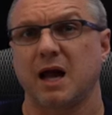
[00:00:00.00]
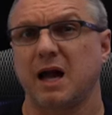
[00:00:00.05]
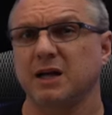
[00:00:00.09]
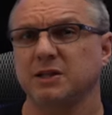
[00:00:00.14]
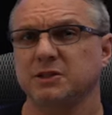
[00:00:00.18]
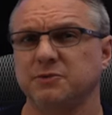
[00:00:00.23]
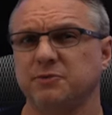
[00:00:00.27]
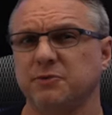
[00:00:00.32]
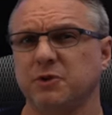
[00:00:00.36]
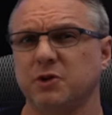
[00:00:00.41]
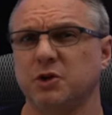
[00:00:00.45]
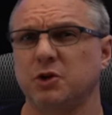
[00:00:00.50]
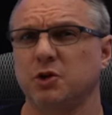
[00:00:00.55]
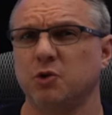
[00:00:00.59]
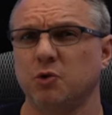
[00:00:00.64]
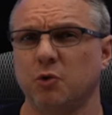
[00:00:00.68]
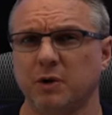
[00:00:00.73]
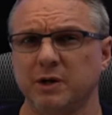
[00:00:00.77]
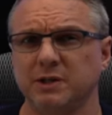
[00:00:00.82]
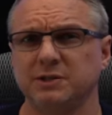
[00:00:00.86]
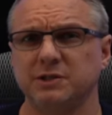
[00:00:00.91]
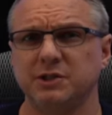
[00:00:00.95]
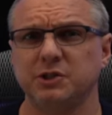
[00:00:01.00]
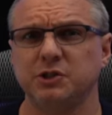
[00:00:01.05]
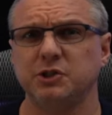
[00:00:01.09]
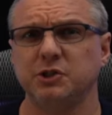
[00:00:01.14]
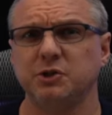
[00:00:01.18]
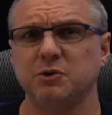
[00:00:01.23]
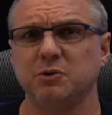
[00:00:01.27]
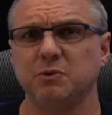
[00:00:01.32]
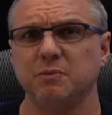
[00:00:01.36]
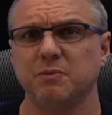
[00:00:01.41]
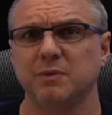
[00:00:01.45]
As for the noise
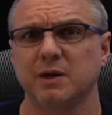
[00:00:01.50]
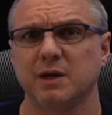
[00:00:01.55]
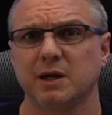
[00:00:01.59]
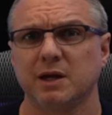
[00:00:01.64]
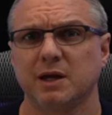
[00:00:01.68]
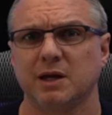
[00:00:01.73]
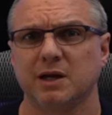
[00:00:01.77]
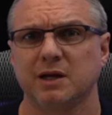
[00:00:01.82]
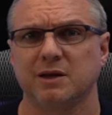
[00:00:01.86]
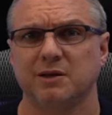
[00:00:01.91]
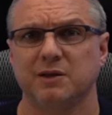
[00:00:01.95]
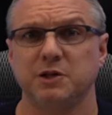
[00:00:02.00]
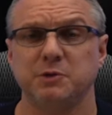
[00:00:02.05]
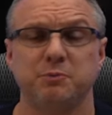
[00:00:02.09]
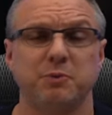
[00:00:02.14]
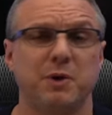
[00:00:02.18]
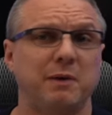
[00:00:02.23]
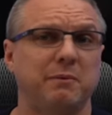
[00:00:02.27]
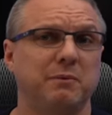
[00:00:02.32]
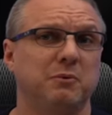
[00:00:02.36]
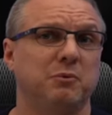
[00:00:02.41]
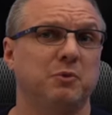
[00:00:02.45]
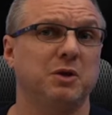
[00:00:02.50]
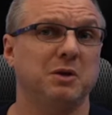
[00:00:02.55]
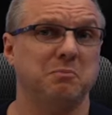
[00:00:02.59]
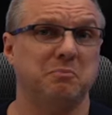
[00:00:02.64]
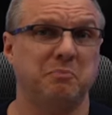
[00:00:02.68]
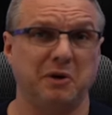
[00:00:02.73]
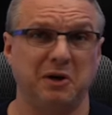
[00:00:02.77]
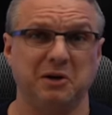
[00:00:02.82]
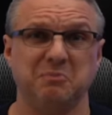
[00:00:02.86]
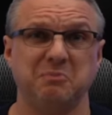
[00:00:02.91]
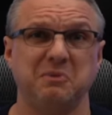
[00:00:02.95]
issue, this problem really
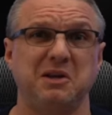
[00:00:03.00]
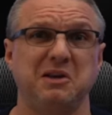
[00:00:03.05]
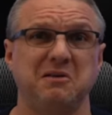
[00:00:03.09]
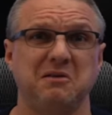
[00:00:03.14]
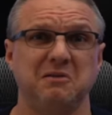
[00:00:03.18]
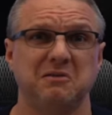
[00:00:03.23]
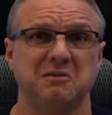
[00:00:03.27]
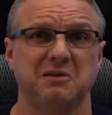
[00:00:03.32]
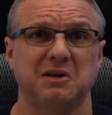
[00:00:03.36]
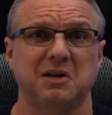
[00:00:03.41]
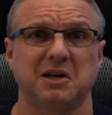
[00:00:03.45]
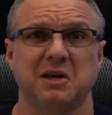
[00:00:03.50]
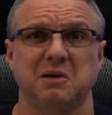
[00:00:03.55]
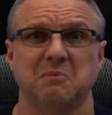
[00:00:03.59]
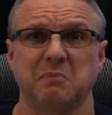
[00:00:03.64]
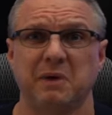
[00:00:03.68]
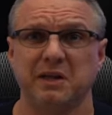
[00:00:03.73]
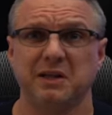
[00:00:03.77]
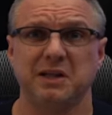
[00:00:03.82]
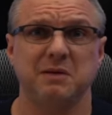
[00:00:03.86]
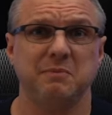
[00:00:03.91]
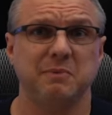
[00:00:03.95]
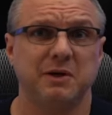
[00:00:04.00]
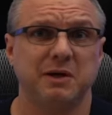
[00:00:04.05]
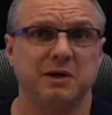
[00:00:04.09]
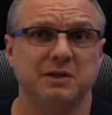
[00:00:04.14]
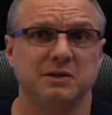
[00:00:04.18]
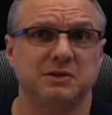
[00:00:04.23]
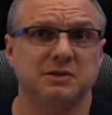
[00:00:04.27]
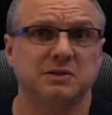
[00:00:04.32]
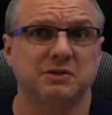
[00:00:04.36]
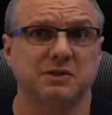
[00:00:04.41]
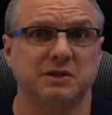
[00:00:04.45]
bugged me, mainly
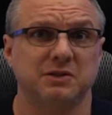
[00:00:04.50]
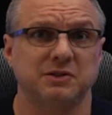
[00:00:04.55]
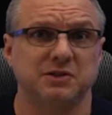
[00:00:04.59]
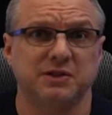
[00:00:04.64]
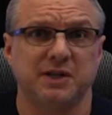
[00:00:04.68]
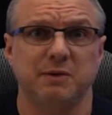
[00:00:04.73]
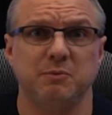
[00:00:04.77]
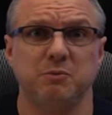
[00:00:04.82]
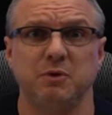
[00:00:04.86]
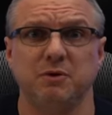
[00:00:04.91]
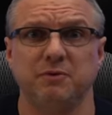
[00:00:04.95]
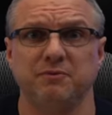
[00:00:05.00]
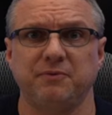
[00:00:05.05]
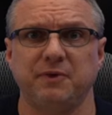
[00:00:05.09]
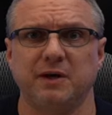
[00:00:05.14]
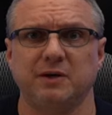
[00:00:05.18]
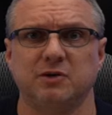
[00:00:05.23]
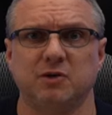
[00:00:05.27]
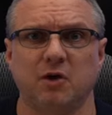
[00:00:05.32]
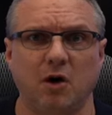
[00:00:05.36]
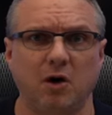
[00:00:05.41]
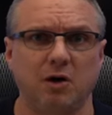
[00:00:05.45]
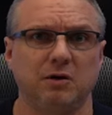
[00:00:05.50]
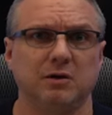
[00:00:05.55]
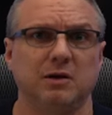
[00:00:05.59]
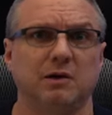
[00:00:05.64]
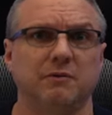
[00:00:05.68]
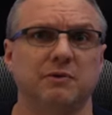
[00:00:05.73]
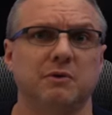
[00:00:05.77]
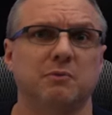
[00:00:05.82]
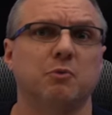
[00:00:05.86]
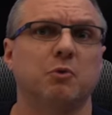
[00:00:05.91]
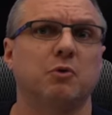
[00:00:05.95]
because it seemed to affect all
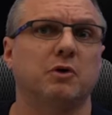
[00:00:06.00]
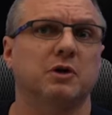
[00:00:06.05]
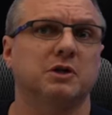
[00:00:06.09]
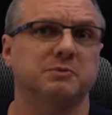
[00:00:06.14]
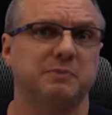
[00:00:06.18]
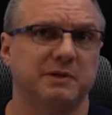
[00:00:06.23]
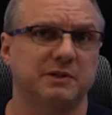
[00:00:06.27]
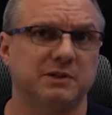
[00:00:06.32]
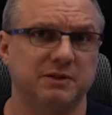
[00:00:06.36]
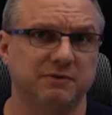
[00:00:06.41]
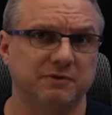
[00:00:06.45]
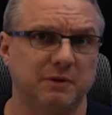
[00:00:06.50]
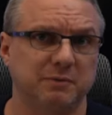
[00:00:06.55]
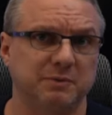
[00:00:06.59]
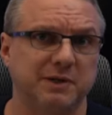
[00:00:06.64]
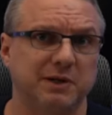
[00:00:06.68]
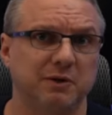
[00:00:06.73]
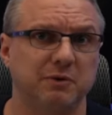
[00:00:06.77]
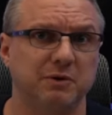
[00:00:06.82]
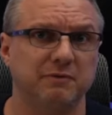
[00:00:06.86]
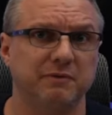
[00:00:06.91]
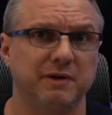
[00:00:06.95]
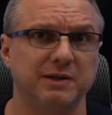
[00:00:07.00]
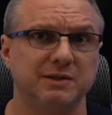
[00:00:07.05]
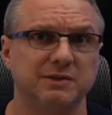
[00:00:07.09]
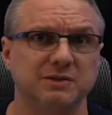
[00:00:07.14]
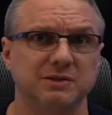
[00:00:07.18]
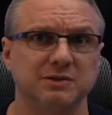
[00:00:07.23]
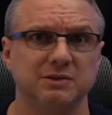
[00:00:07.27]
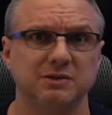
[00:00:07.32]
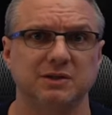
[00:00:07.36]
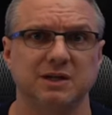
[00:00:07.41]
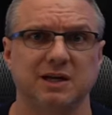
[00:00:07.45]
of the more expensive upscaler
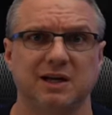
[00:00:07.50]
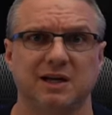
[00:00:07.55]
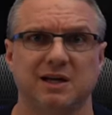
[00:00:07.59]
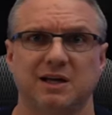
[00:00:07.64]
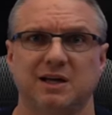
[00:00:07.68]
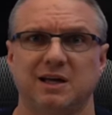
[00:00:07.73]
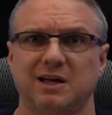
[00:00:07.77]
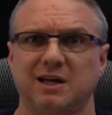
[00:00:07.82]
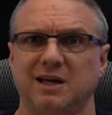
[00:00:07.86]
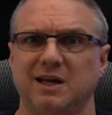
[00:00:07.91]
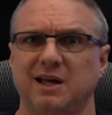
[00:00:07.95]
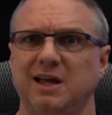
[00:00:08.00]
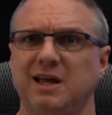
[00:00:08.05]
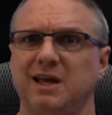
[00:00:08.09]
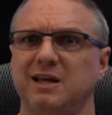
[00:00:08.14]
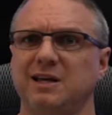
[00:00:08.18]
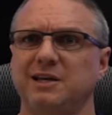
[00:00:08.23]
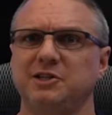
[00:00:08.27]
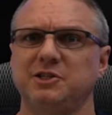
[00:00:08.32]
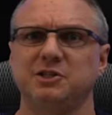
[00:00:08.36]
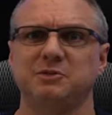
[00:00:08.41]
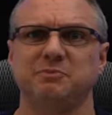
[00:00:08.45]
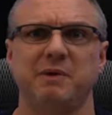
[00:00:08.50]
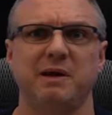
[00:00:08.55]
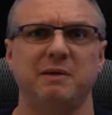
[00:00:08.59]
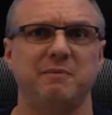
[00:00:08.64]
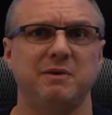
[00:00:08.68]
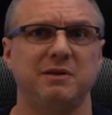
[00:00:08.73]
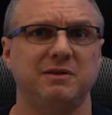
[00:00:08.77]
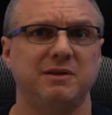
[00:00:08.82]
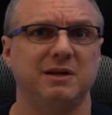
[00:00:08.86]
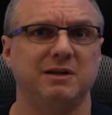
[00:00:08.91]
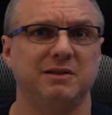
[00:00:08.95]
devices, and it just made
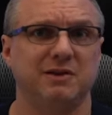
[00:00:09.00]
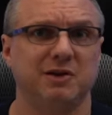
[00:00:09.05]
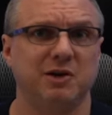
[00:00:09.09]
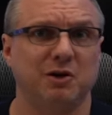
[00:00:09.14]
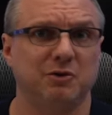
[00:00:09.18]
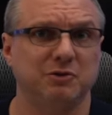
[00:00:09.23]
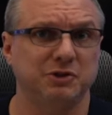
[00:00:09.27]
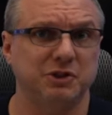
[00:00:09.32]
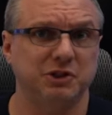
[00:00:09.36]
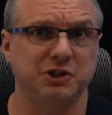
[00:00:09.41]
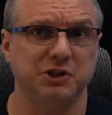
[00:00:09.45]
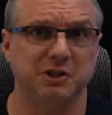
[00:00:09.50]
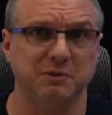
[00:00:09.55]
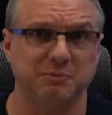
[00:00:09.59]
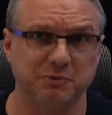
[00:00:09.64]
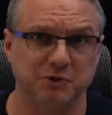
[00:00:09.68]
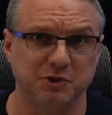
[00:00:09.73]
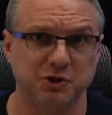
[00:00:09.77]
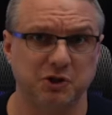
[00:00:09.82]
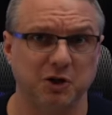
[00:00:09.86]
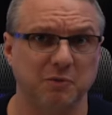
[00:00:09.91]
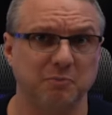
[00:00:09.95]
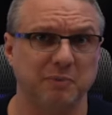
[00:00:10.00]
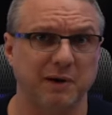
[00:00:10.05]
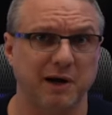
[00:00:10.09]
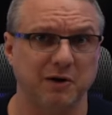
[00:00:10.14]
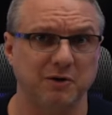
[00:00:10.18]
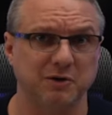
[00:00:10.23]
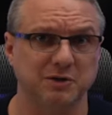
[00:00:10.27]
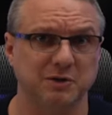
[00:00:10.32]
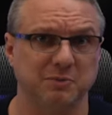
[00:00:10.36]
me think they all just shipped junk power